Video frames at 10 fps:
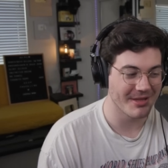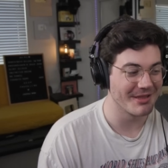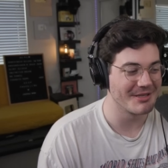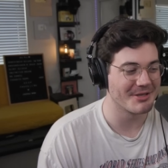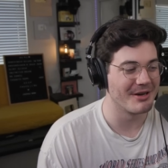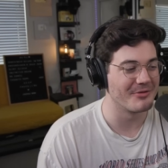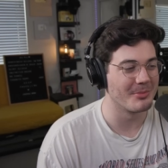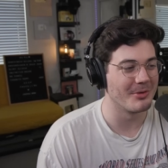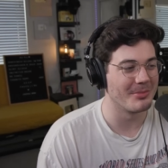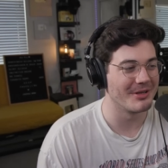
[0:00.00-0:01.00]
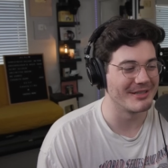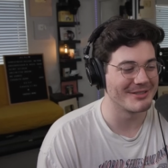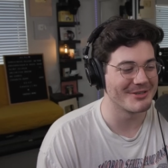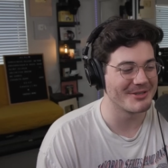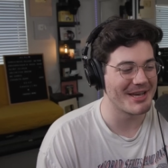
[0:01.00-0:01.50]
the least comfortable place.
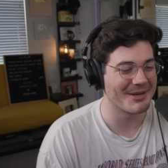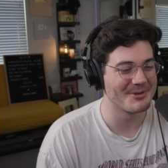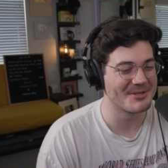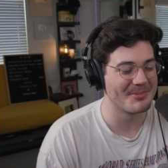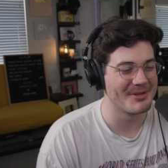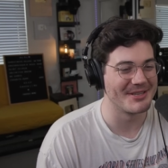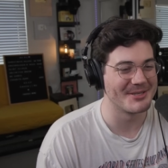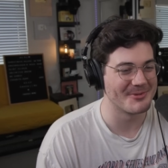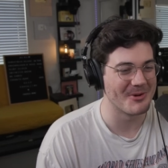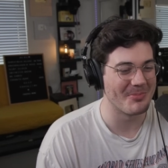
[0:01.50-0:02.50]
Schlack goes to places where